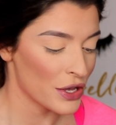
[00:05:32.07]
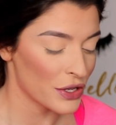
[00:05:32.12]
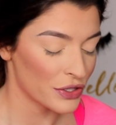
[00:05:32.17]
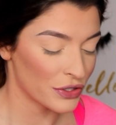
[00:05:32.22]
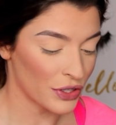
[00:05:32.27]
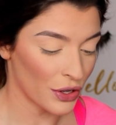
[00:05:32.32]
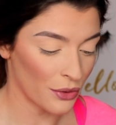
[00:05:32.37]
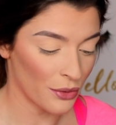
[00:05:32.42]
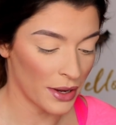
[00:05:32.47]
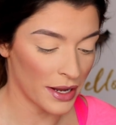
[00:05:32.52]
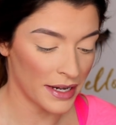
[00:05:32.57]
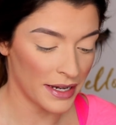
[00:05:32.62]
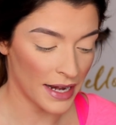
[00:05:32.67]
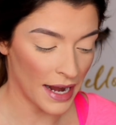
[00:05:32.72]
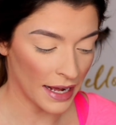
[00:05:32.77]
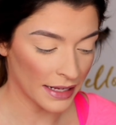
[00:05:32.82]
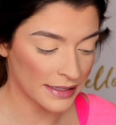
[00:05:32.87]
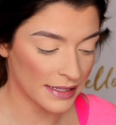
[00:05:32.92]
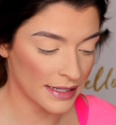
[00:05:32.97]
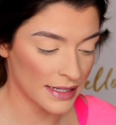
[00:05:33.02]
So
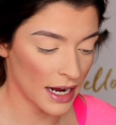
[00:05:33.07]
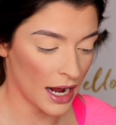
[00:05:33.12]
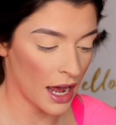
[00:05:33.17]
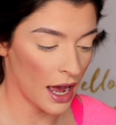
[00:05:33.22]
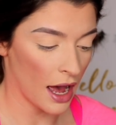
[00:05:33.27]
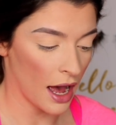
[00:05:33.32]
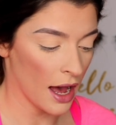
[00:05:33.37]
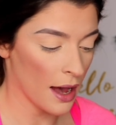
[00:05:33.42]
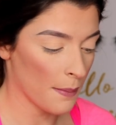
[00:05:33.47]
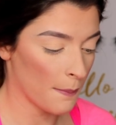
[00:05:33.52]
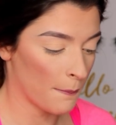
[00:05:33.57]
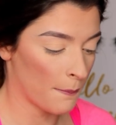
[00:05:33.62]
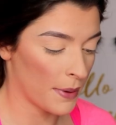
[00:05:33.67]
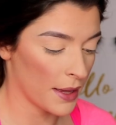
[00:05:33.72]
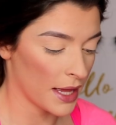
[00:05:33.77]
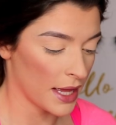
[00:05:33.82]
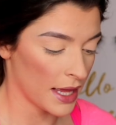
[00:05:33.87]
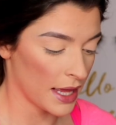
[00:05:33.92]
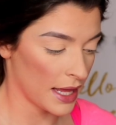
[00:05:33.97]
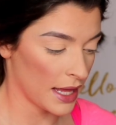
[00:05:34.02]
next up
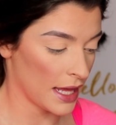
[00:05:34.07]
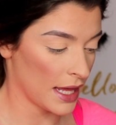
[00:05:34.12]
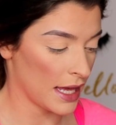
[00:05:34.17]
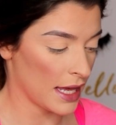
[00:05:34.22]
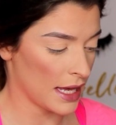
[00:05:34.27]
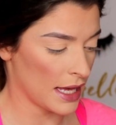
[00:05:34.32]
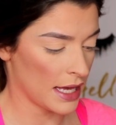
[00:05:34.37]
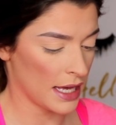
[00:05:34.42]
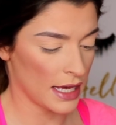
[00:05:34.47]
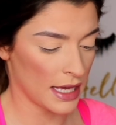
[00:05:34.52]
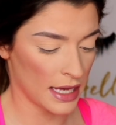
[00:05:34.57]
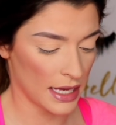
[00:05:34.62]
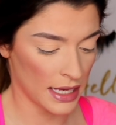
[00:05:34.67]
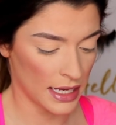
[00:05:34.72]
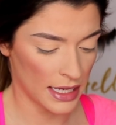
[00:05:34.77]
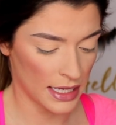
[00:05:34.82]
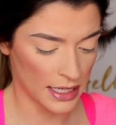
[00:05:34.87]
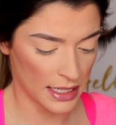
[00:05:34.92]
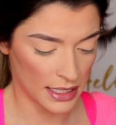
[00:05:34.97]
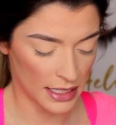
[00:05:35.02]

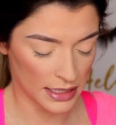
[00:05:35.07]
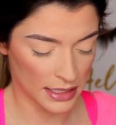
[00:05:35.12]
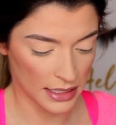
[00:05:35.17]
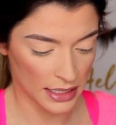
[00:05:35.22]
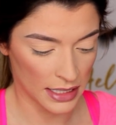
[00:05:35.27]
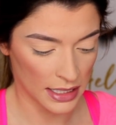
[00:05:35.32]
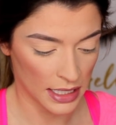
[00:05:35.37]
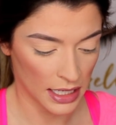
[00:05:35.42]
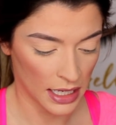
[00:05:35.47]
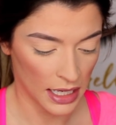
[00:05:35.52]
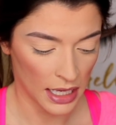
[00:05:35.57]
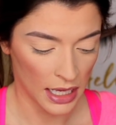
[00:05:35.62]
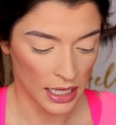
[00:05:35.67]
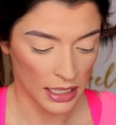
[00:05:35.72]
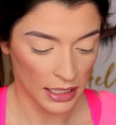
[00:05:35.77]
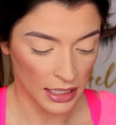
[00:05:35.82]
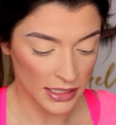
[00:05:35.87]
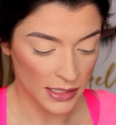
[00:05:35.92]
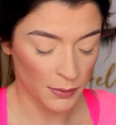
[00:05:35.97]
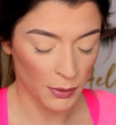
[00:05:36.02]
is,
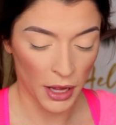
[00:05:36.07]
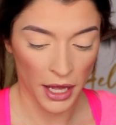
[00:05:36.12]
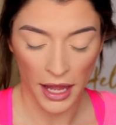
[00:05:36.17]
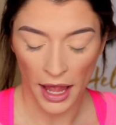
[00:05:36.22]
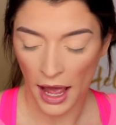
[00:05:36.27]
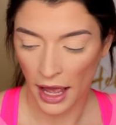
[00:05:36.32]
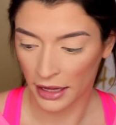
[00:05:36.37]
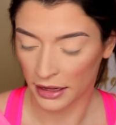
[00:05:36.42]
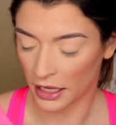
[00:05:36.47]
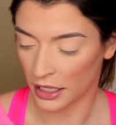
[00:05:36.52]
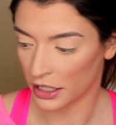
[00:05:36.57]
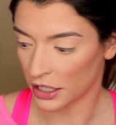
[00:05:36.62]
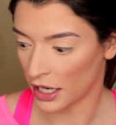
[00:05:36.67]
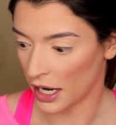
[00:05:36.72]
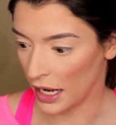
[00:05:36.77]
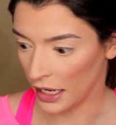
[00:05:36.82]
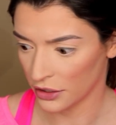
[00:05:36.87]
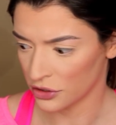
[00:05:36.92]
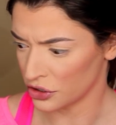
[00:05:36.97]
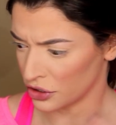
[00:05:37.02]
let's apply highlighter
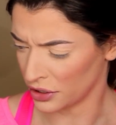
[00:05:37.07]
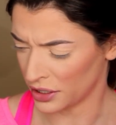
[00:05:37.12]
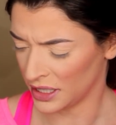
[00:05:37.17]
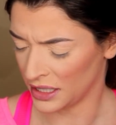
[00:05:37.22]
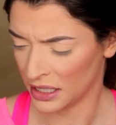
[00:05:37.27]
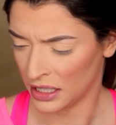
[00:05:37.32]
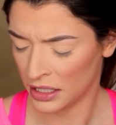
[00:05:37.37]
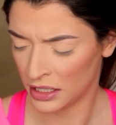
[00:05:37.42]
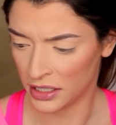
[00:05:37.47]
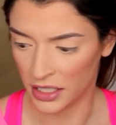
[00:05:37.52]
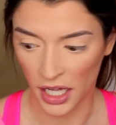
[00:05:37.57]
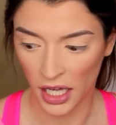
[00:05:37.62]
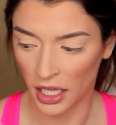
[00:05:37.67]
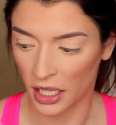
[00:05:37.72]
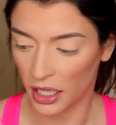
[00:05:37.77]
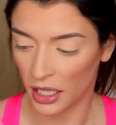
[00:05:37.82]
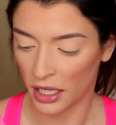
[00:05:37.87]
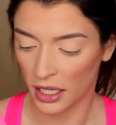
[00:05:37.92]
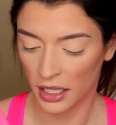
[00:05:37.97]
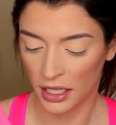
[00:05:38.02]
actually.
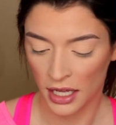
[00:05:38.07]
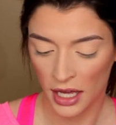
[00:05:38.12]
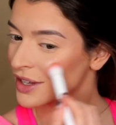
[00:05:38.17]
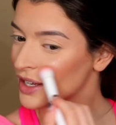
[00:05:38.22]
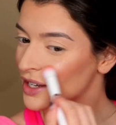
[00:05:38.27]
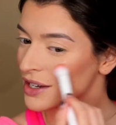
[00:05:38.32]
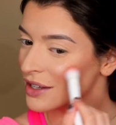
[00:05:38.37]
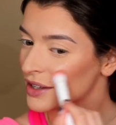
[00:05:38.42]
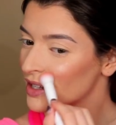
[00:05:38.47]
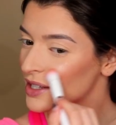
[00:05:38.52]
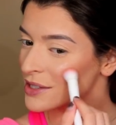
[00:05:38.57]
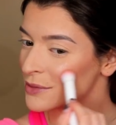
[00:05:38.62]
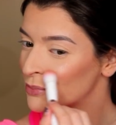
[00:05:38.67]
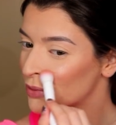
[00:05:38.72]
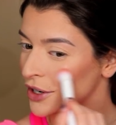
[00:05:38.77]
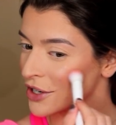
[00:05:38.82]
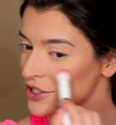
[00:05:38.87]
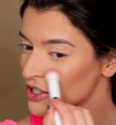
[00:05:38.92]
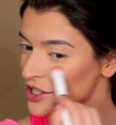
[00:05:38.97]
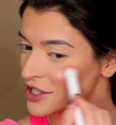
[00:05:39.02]
Duh. This
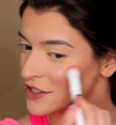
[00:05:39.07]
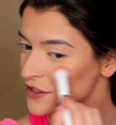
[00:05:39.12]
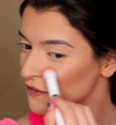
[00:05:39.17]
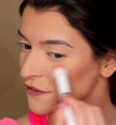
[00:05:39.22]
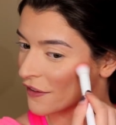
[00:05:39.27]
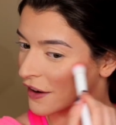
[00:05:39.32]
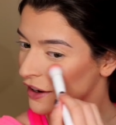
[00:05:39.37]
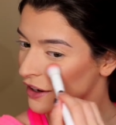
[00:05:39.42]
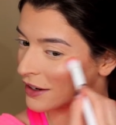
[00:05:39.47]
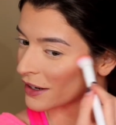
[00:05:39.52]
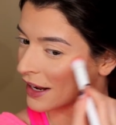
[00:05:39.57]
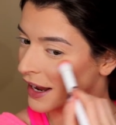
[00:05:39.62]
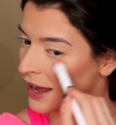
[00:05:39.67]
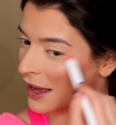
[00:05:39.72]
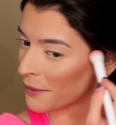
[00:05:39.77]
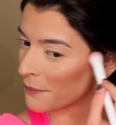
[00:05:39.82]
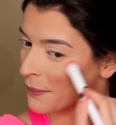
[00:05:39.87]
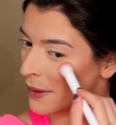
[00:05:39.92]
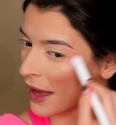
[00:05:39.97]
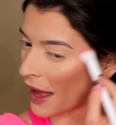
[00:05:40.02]
brush is very
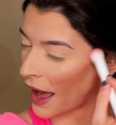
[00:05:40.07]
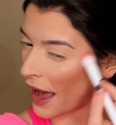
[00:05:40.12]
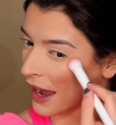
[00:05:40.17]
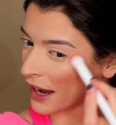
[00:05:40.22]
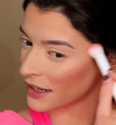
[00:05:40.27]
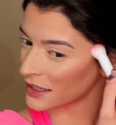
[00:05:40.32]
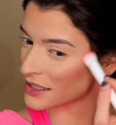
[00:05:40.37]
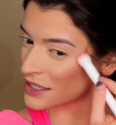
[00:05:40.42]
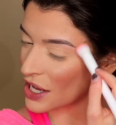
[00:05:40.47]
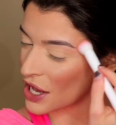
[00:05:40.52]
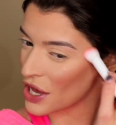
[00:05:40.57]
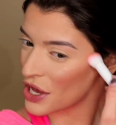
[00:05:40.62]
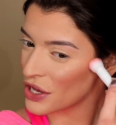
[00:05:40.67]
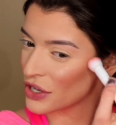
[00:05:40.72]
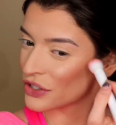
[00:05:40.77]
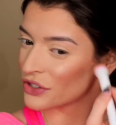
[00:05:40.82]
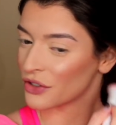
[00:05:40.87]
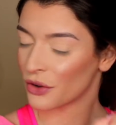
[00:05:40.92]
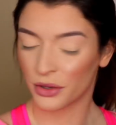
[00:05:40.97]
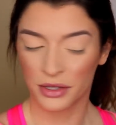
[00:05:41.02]
compact,
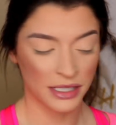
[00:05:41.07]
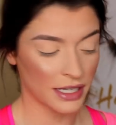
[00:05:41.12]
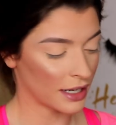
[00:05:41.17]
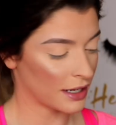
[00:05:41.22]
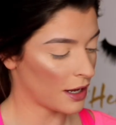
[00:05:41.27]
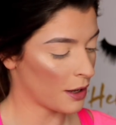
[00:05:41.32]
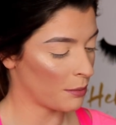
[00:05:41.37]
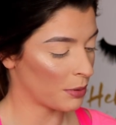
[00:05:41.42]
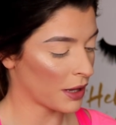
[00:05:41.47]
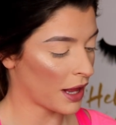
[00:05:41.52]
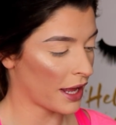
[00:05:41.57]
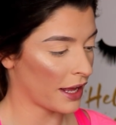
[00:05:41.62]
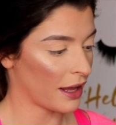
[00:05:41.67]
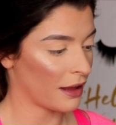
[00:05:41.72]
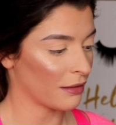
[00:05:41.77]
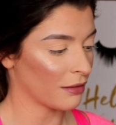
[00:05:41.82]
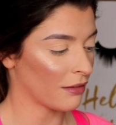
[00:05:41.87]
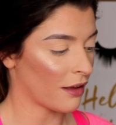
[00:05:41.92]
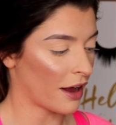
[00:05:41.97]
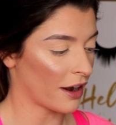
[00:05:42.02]
so it's going to apply
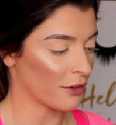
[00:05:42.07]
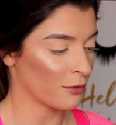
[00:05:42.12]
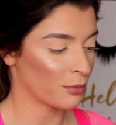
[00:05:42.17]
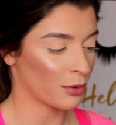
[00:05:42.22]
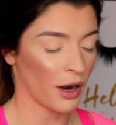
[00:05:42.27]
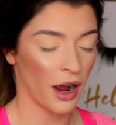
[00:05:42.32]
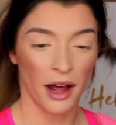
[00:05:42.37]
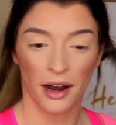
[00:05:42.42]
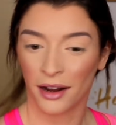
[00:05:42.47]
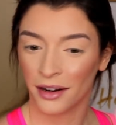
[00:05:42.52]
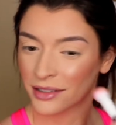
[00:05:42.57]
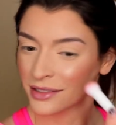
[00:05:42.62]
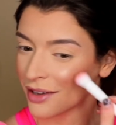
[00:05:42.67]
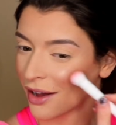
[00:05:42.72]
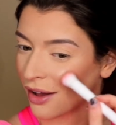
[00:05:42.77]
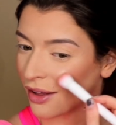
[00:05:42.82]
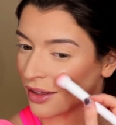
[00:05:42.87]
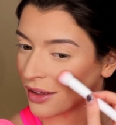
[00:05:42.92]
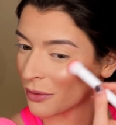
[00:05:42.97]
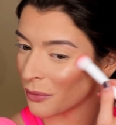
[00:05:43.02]
a lot of product
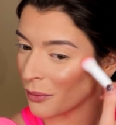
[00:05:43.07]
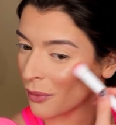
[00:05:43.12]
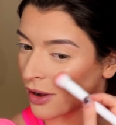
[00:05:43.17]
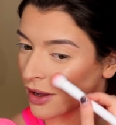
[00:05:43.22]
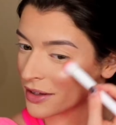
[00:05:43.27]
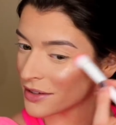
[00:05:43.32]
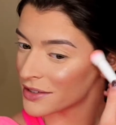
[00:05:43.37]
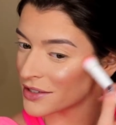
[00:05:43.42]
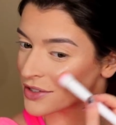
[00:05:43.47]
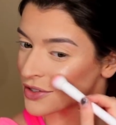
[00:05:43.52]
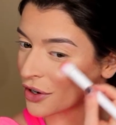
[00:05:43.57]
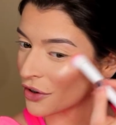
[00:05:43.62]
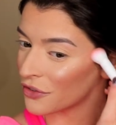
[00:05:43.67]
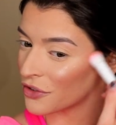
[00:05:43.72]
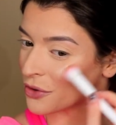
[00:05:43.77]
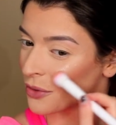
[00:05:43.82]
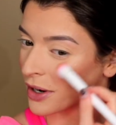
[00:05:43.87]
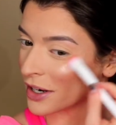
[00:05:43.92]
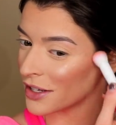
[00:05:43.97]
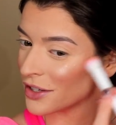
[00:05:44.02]
all at once. So if
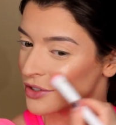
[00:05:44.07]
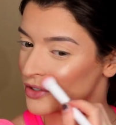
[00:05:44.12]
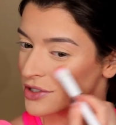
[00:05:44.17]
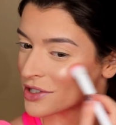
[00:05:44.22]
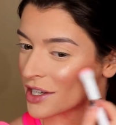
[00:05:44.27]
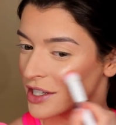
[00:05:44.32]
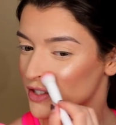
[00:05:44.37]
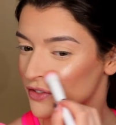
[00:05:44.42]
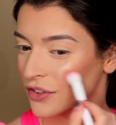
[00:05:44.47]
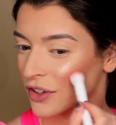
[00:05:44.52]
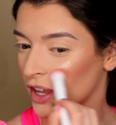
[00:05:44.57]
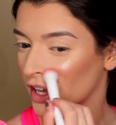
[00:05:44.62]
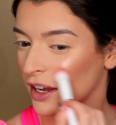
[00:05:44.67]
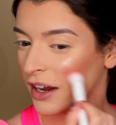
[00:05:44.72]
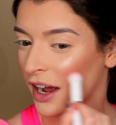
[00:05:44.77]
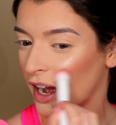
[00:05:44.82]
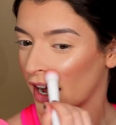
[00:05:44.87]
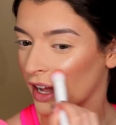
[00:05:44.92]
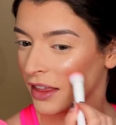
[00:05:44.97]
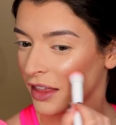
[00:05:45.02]
you want to use this for like
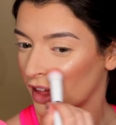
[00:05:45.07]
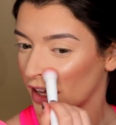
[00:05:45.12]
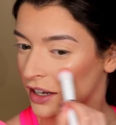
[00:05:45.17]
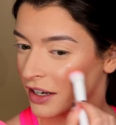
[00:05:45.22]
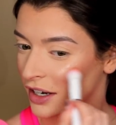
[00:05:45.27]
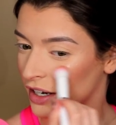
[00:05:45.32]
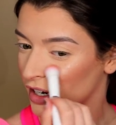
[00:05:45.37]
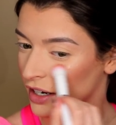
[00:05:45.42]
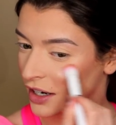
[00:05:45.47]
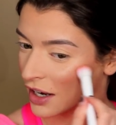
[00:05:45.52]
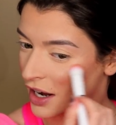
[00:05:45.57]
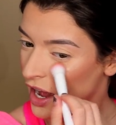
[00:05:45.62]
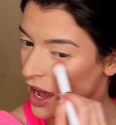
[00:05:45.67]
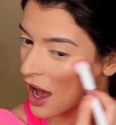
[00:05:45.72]
highlighter,